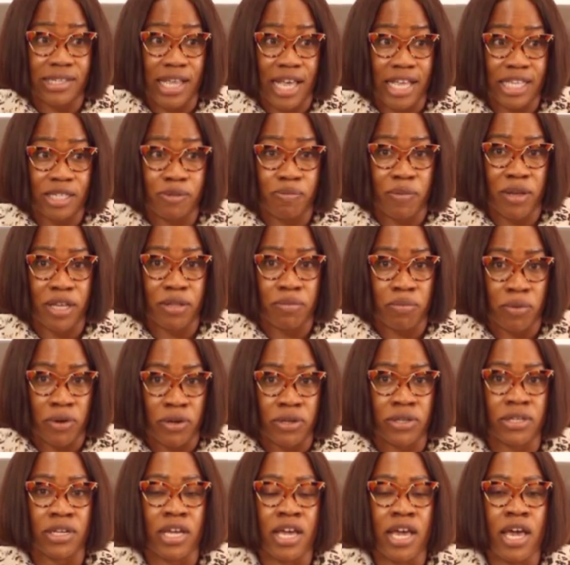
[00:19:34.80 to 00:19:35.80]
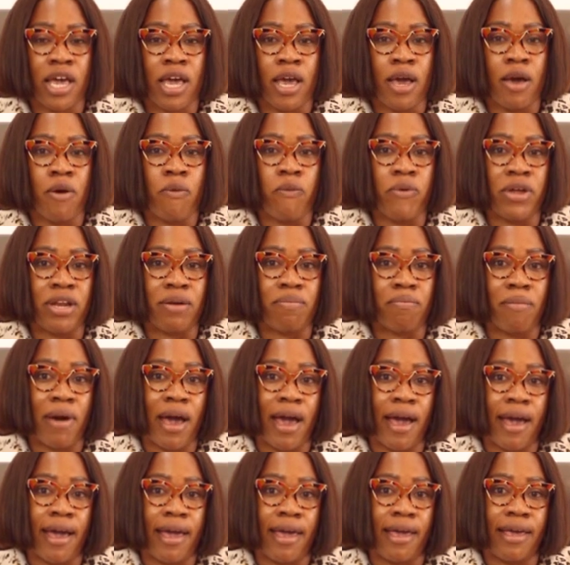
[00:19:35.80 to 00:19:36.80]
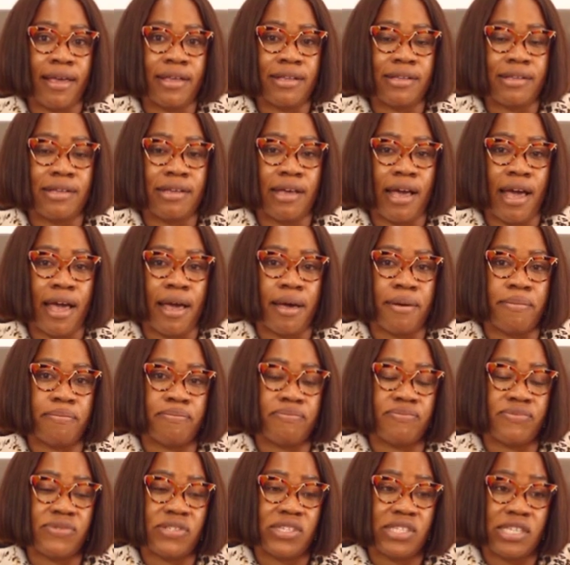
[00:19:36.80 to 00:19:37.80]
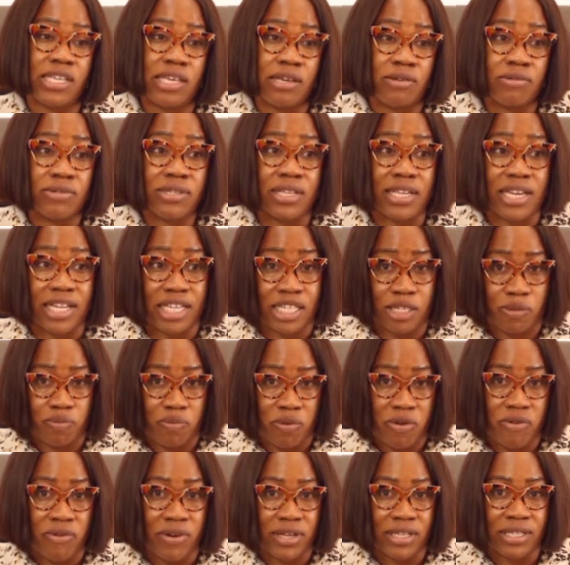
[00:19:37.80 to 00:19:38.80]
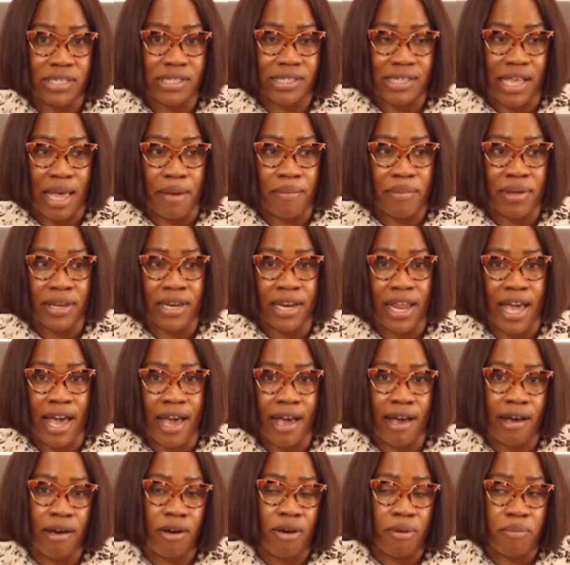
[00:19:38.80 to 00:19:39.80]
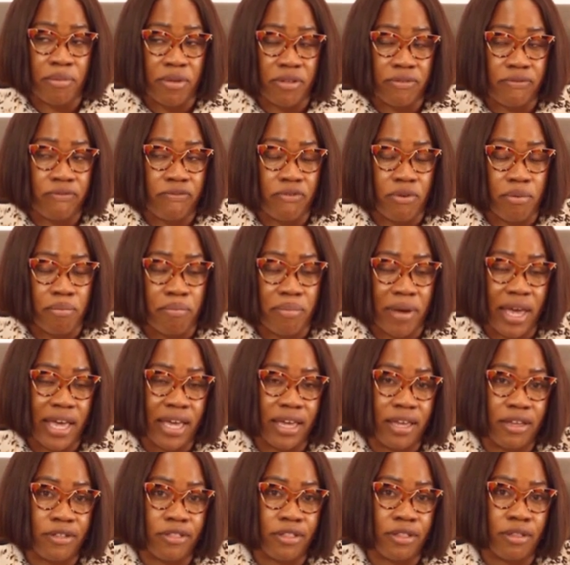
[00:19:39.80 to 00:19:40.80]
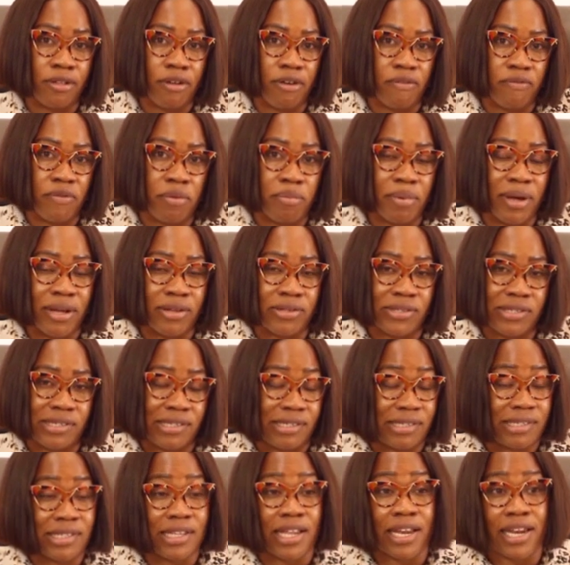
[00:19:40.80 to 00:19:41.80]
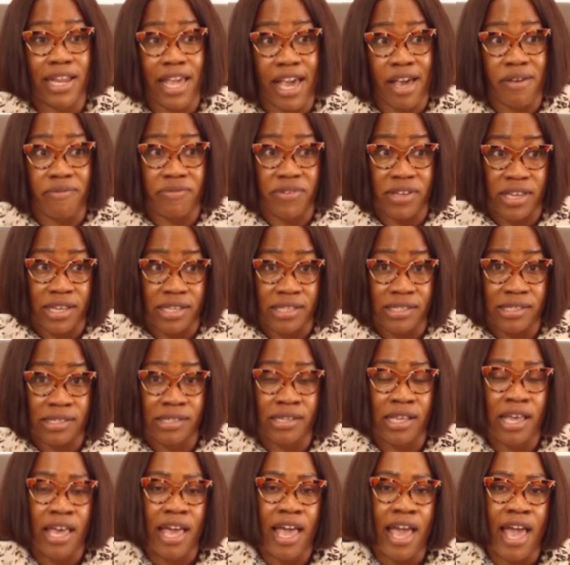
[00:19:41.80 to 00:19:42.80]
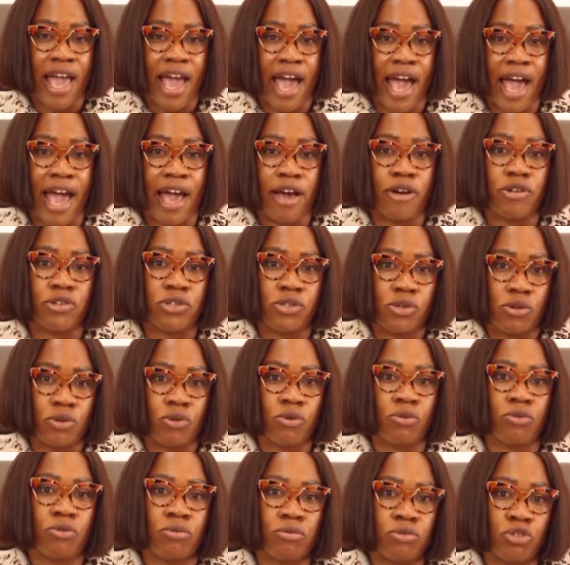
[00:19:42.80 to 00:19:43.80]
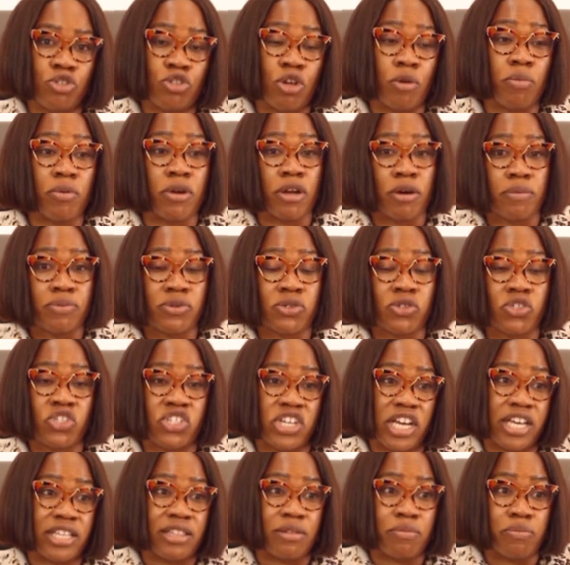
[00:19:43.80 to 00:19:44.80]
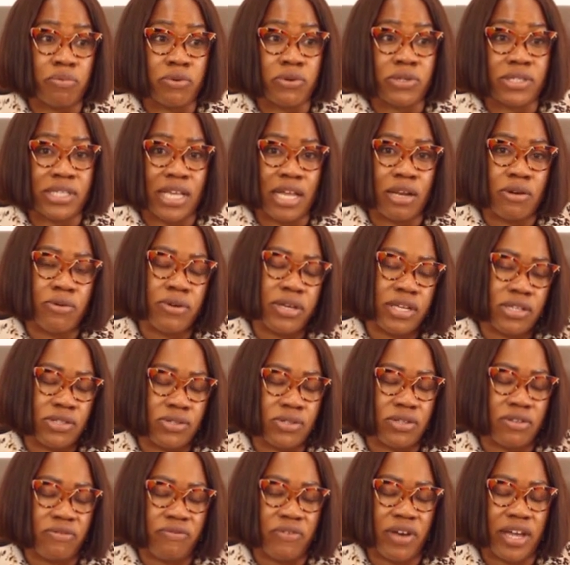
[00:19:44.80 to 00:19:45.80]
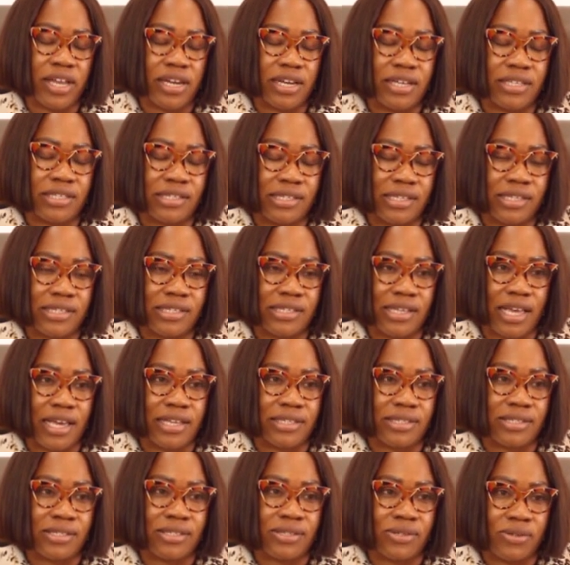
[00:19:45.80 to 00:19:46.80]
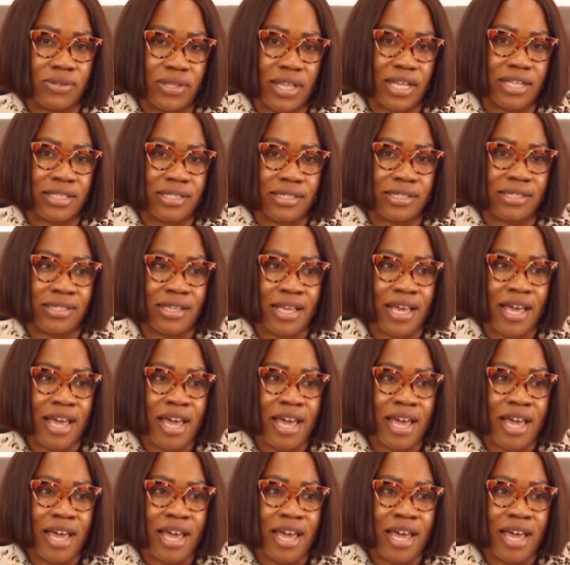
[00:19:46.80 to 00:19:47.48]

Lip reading: aspect, but with my skills and experience, coming from banking of about 16.5 years, I also double up to check the books and look into the finances, yes. So that's